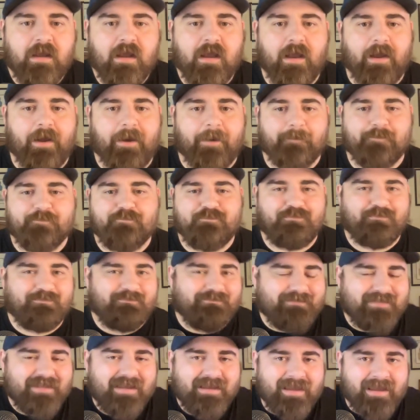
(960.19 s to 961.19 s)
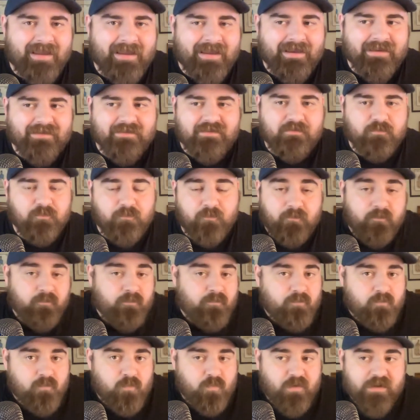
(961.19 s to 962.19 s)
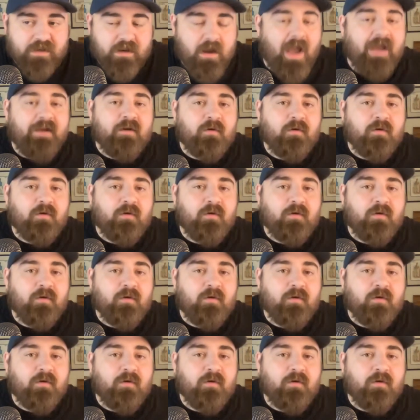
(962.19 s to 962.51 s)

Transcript: Um, and we I